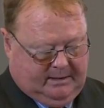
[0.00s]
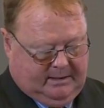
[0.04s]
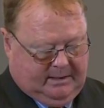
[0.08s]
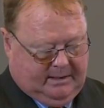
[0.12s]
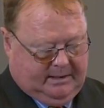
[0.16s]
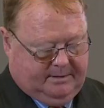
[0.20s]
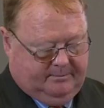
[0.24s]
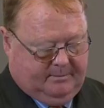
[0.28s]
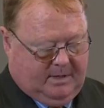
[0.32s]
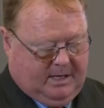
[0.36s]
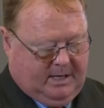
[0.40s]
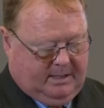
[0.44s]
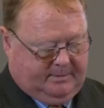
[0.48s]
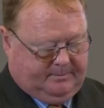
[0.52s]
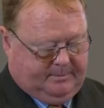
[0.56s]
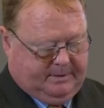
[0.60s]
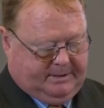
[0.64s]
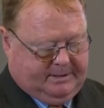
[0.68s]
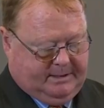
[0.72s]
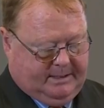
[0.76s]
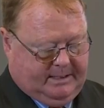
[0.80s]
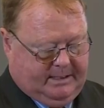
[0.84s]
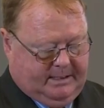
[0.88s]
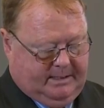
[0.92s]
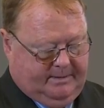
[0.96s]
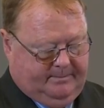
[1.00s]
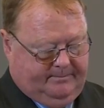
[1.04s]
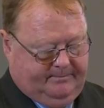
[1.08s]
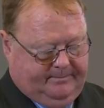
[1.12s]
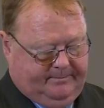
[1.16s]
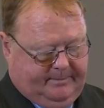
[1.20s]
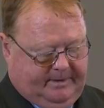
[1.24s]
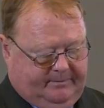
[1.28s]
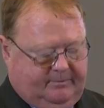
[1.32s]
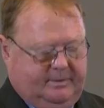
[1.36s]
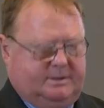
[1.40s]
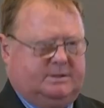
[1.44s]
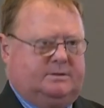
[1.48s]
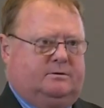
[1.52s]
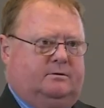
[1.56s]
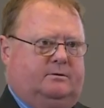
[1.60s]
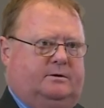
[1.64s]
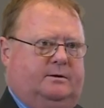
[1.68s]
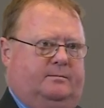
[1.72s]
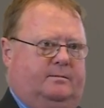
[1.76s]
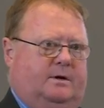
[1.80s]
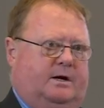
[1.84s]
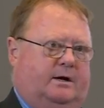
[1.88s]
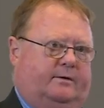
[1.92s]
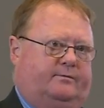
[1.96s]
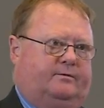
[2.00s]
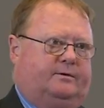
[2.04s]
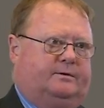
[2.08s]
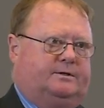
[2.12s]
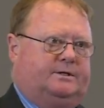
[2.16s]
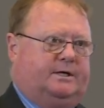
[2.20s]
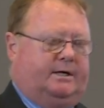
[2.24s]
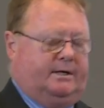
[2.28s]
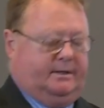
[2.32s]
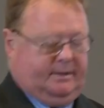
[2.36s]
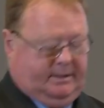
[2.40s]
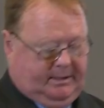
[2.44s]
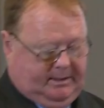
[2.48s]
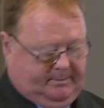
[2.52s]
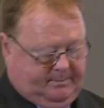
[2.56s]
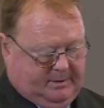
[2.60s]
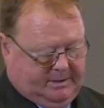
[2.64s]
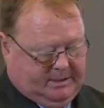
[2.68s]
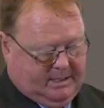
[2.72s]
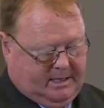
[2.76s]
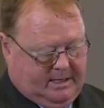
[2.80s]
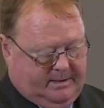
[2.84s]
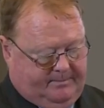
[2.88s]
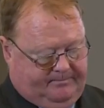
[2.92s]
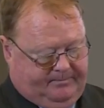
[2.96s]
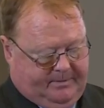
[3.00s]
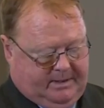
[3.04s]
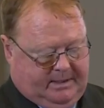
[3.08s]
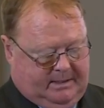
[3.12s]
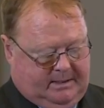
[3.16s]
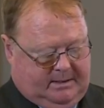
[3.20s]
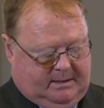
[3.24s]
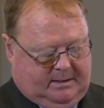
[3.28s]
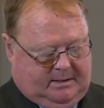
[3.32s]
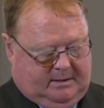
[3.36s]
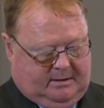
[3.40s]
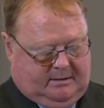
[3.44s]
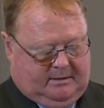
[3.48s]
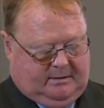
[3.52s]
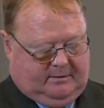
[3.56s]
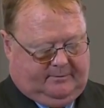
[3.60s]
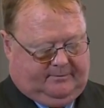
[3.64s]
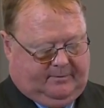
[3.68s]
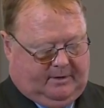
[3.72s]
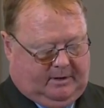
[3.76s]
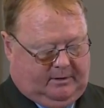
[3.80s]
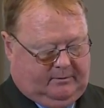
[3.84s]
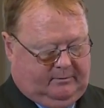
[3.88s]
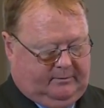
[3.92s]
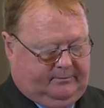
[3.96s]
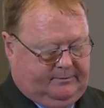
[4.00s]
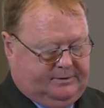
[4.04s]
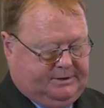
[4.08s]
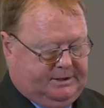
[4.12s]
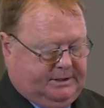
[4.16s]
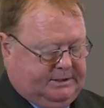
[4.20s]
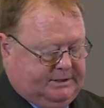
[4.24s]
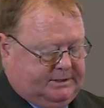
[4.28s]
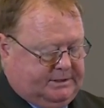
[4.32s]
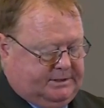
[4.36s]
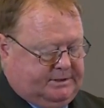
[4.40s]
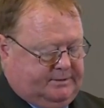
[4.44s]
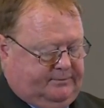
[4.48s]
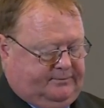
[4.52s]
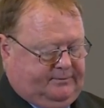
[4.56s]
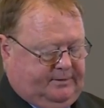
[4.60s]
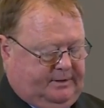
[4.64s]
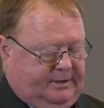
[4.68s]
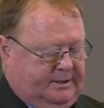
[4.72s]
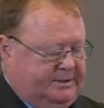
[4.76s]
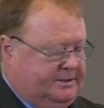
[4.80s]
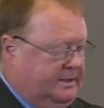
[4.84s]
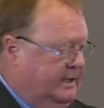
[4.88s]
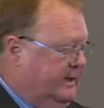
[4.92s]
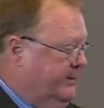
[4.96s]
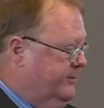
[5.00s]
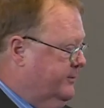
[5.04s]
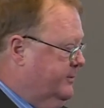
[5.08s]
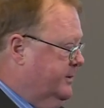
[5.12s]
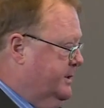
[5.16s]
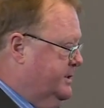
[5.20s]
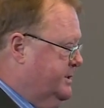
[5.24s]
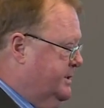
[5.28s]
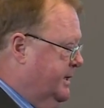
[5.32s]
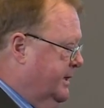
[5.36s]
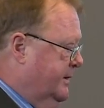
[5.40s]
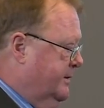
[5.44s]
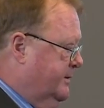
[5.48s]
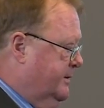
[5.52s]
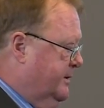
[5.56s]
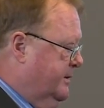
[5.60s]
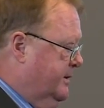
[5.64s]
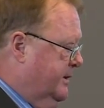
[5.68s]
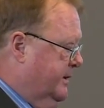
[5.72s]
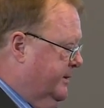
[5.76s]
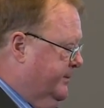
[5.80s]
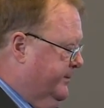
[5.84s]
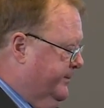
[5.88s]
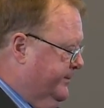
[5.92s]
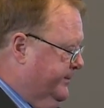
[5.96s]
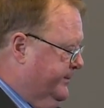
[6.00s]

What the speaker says: And Mark became, if we just look at Mark for a second, he became a follower of Jesus a few years after his death, didn't he?